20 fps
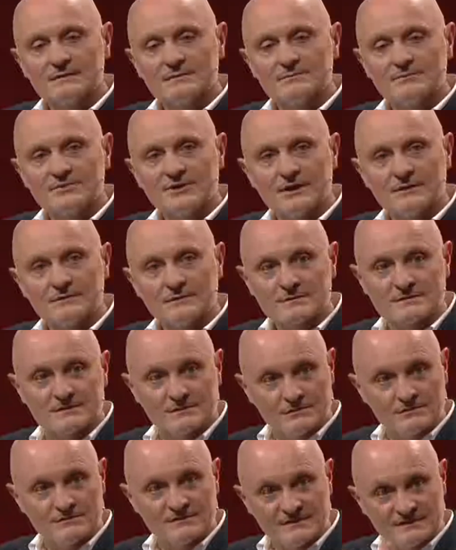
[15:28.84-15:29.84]
products
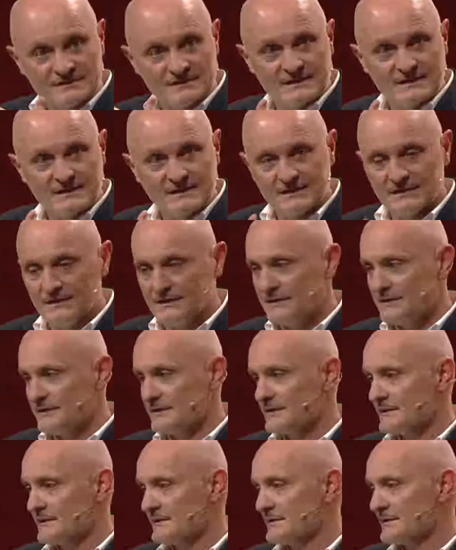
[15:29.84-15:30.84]
logistically in
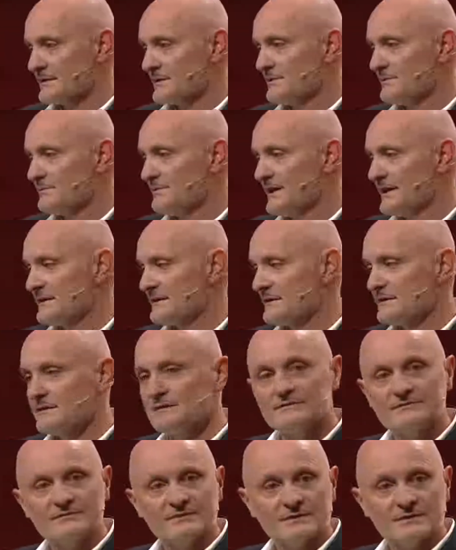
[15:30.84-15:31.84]
a
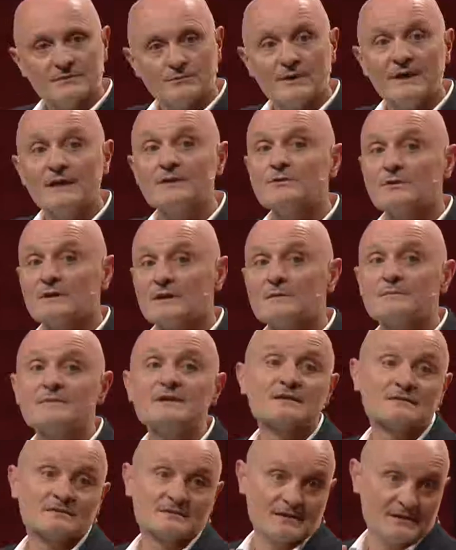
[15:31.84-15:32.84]
competitive way, you can be
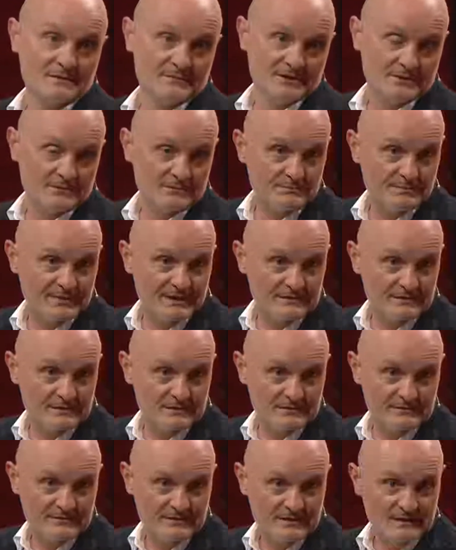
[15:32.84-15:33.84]
extremely
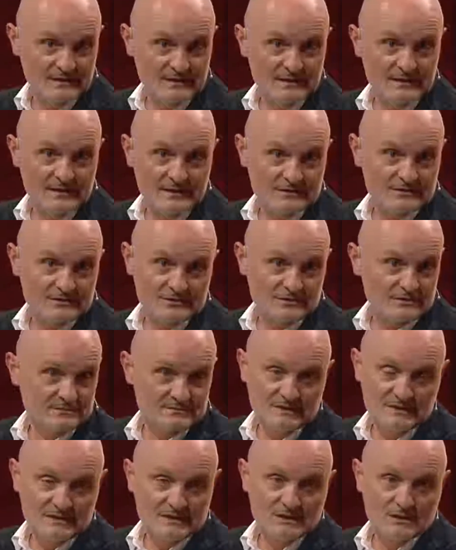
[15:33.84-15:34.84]
competitive. Mm-hmm. And
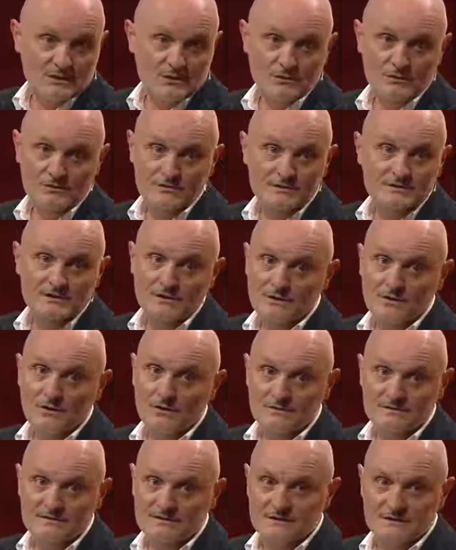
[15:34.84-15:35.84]
so also the
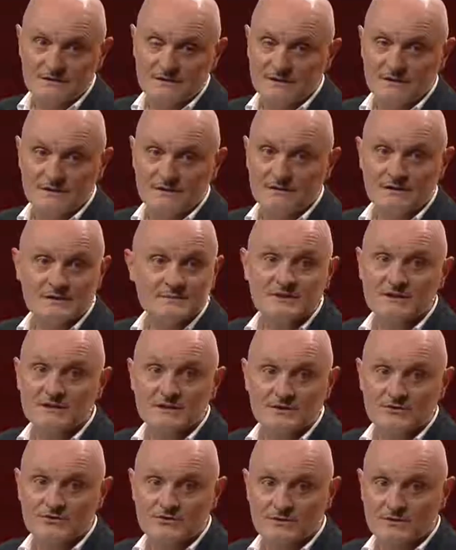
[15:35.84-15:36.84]
cost
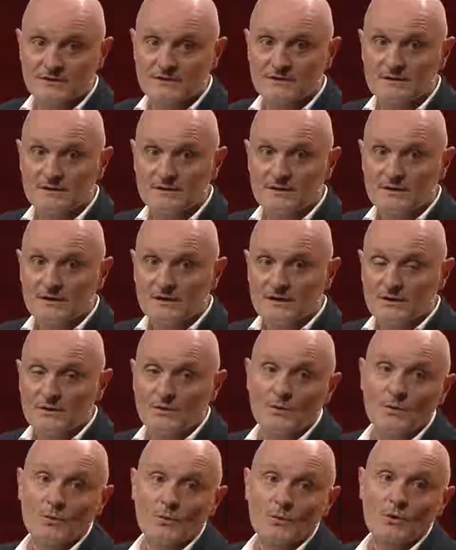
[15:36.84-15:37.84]
limitation
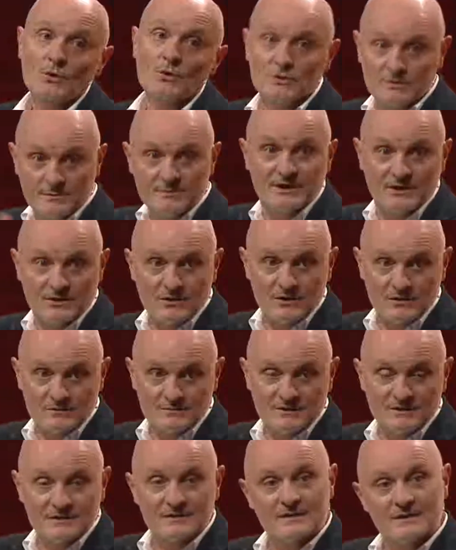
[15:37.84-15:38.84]
could
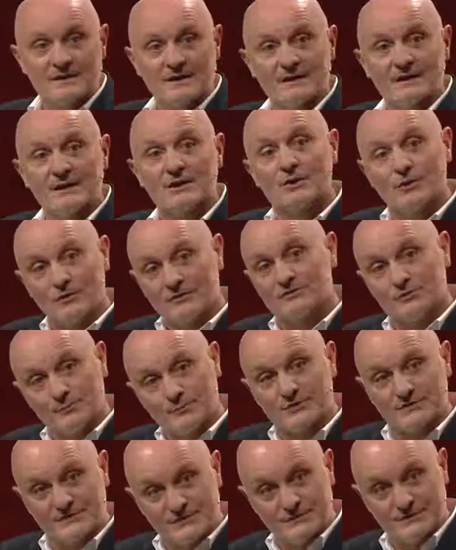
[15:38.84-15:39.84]
become a cost
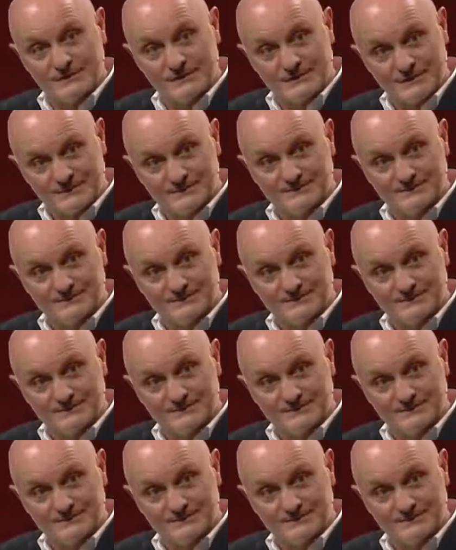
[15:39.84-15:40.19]
opportunity.